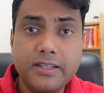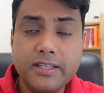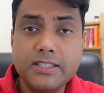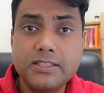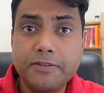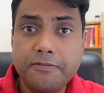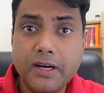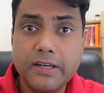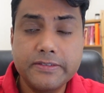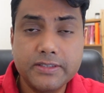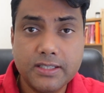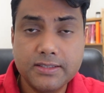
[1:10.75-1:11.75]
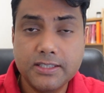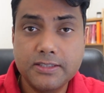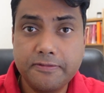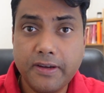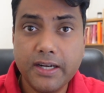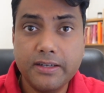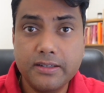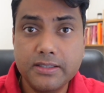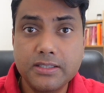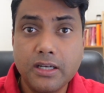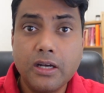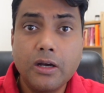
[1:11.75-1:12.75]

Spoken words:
these 5 success factors,